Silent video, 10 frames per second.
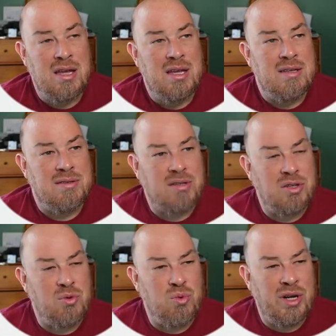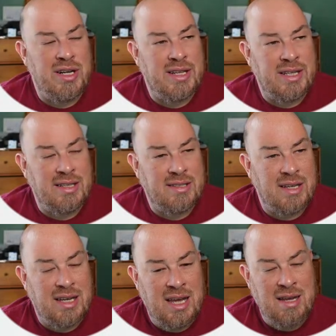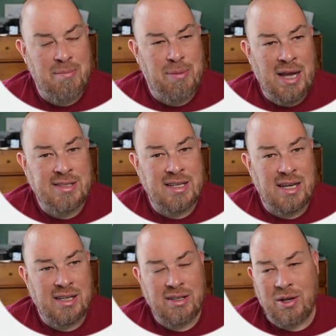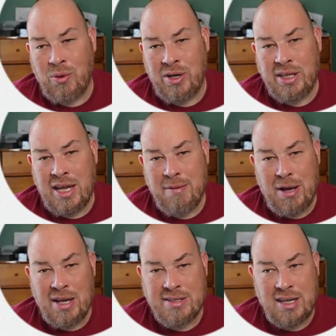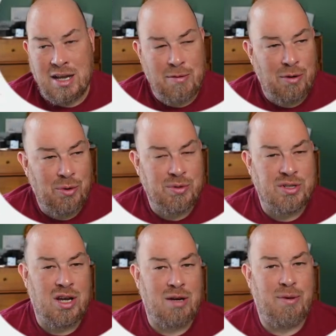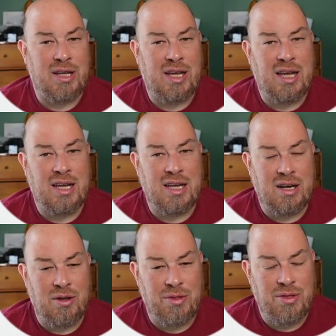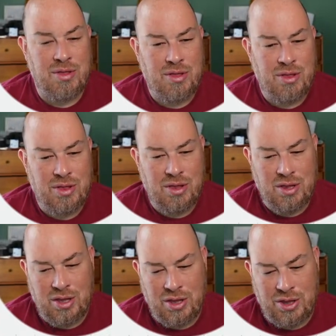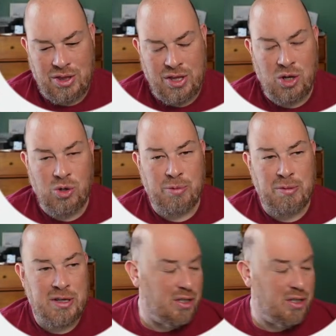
So you run into things like King Basia, and like, where did King Basia come out? We were talking about King, Theodemund or